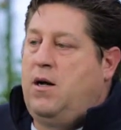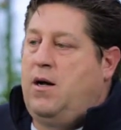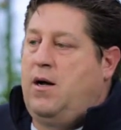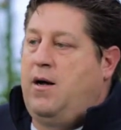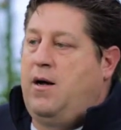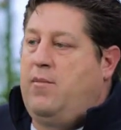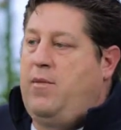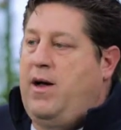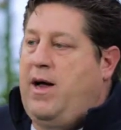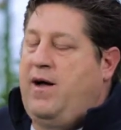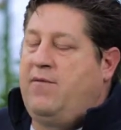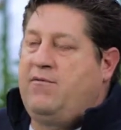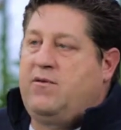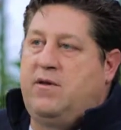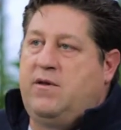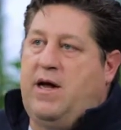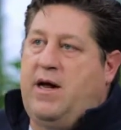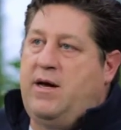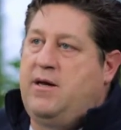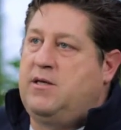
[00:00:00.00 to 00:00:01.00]
After
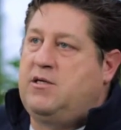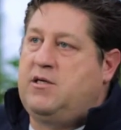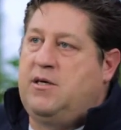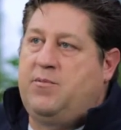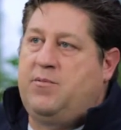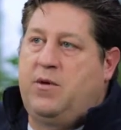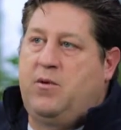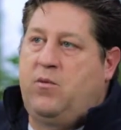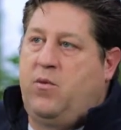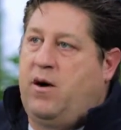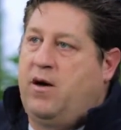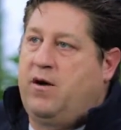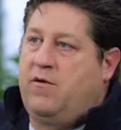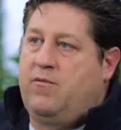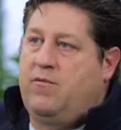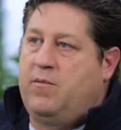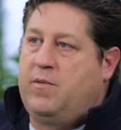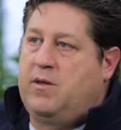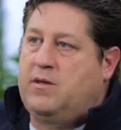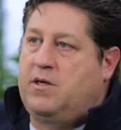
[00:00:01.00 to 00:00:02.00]
that, you simply water
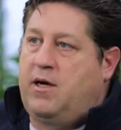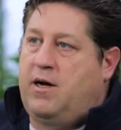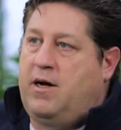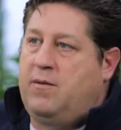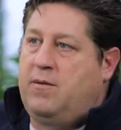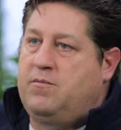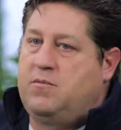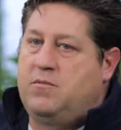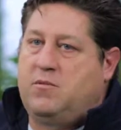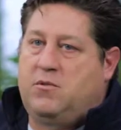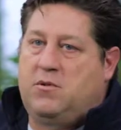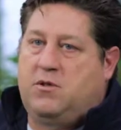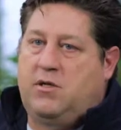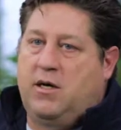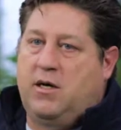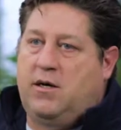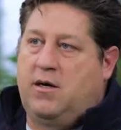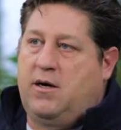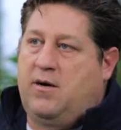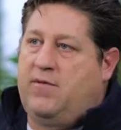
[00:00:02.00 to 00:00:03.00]
from the top,
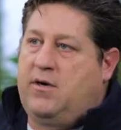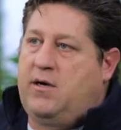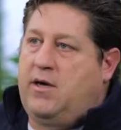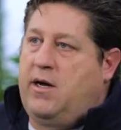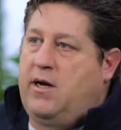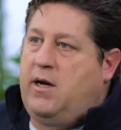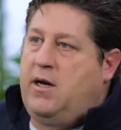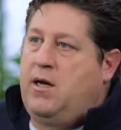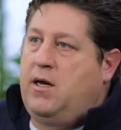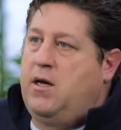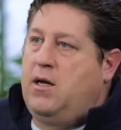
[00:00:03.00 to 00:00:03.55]
check it every day,